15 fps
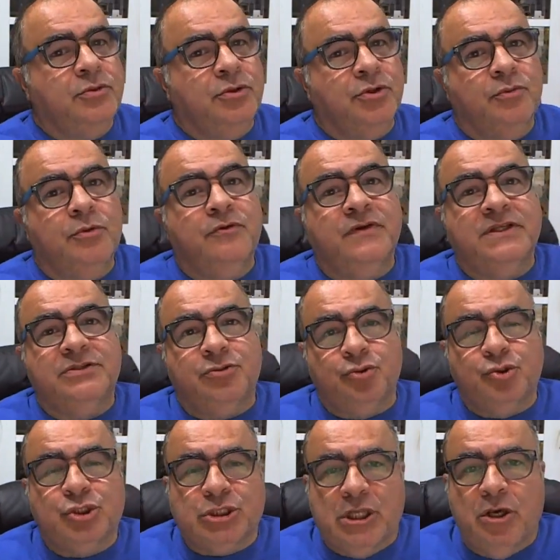moving too
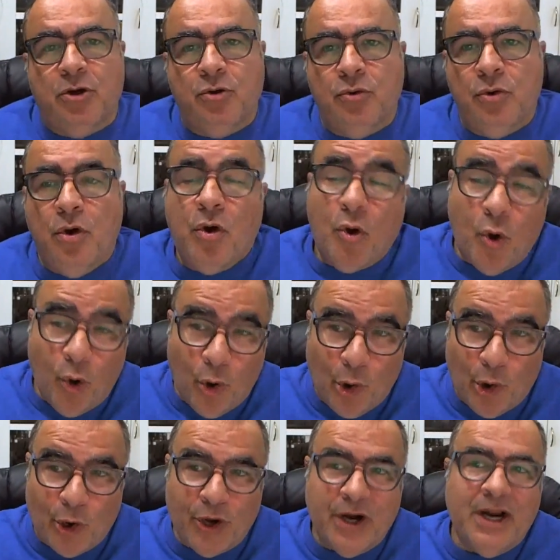slow,
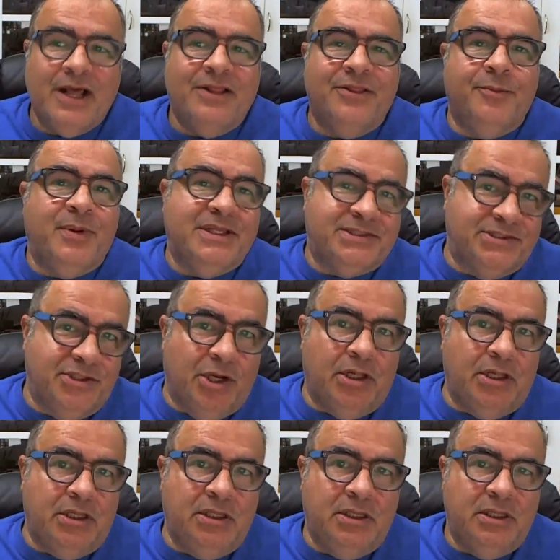or the bit's
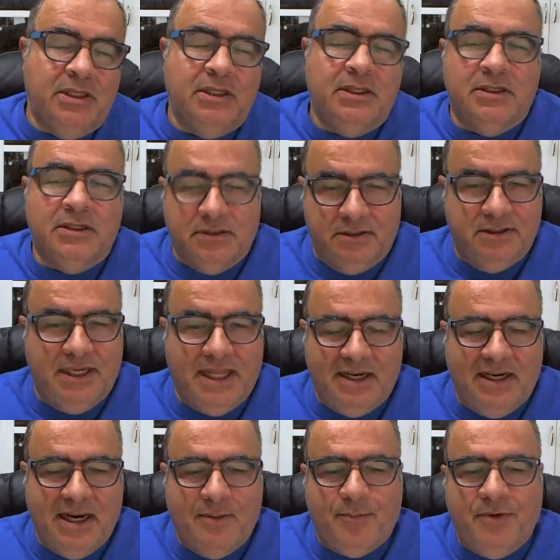dull and
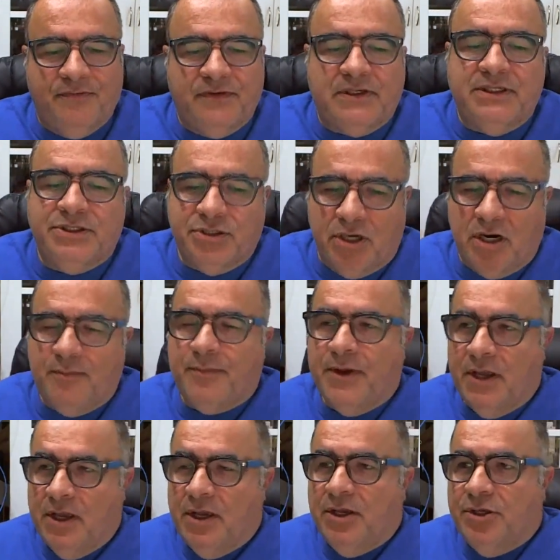not perfectly sharp,
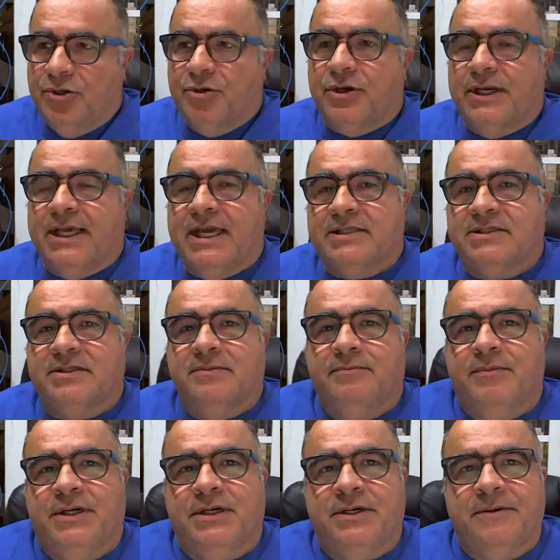you're going to get
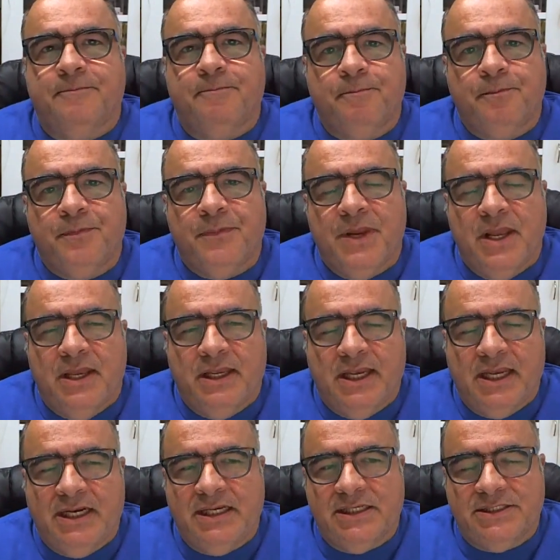some you're
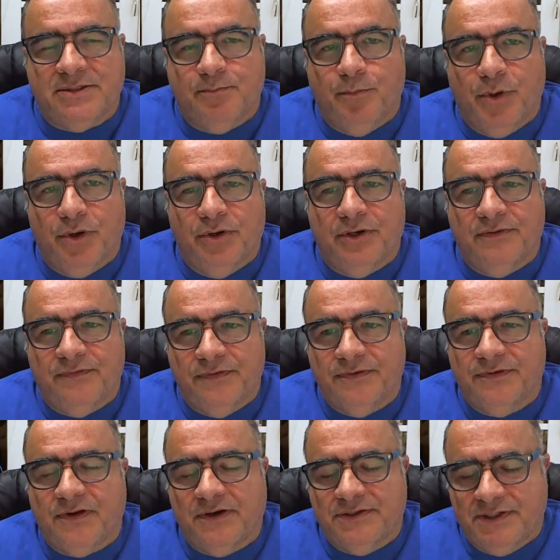going to get some burn. If you
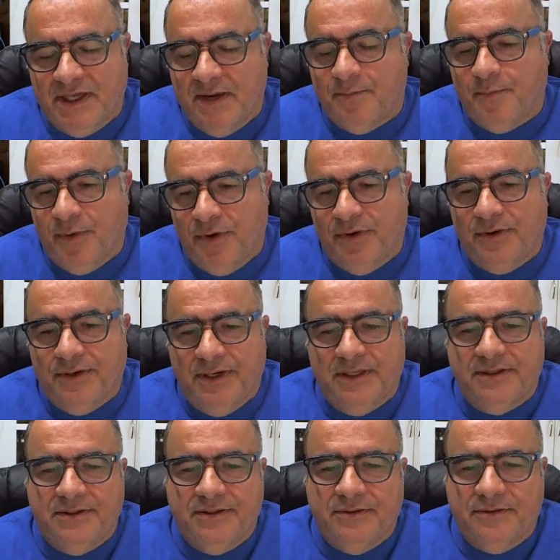start to get
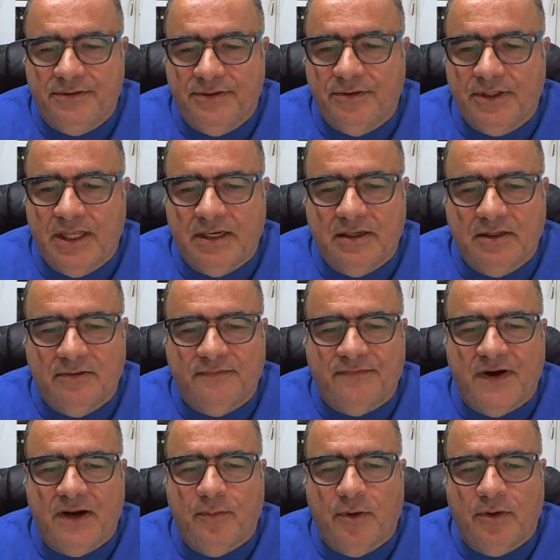burn, you'll get little
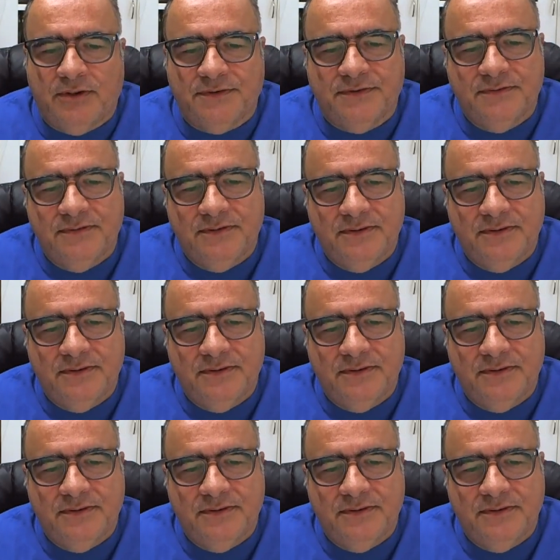fireballs.